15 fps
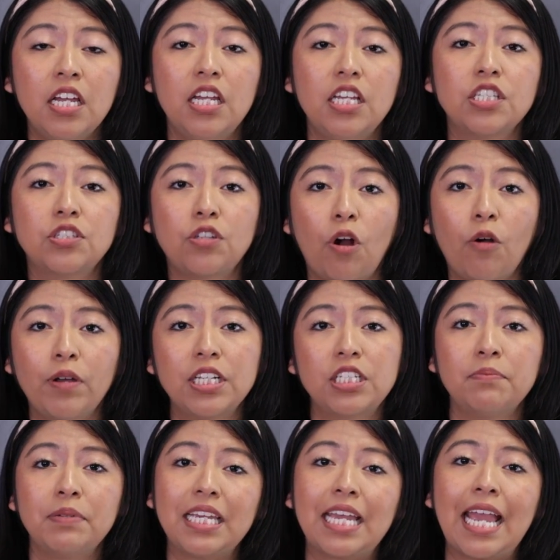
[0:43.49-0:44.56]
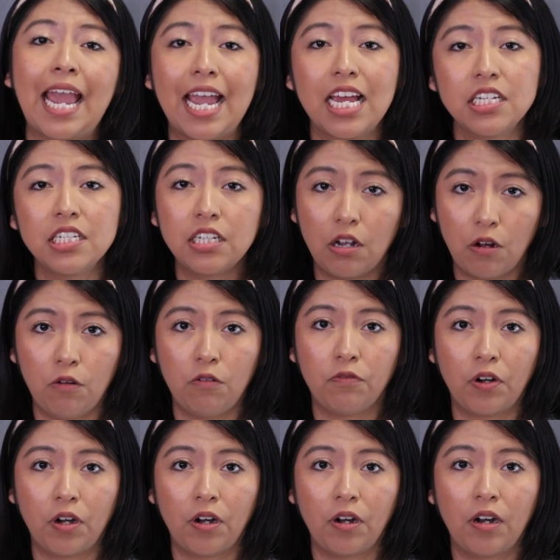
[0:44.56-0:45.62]
is going to be handed
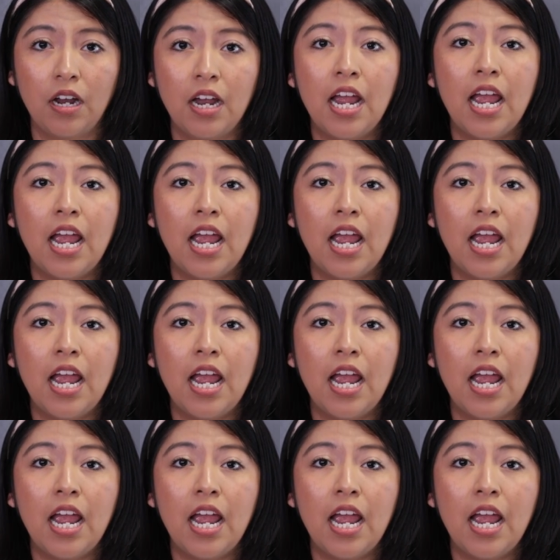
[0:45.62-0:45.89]
over